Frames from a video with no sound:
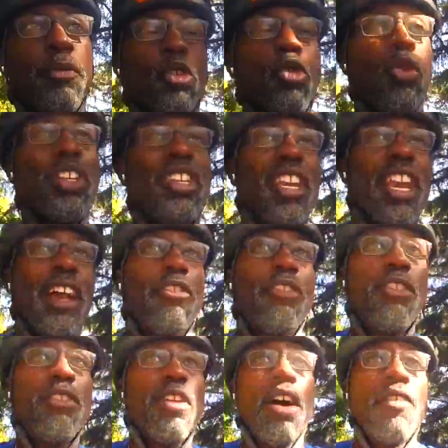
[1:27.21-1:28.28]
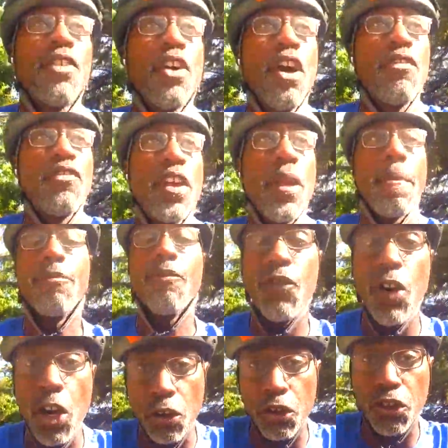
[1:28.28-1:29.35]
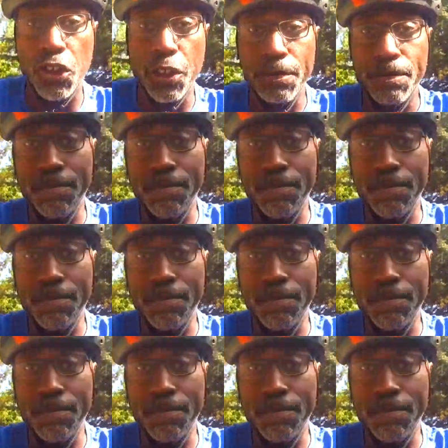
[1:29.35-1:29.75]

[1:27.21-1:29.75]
20 ounces of coffee first.